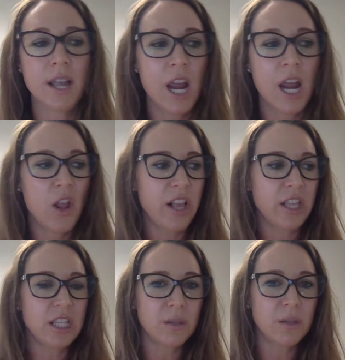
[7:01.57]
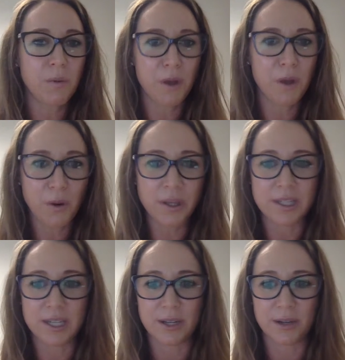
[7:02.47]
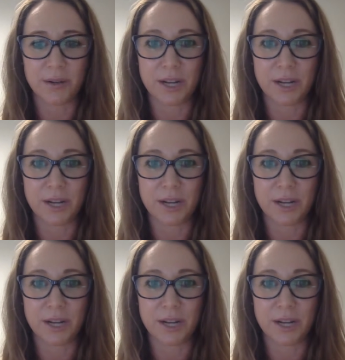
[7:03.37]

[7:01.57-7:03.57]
I'm like, this is what we always do.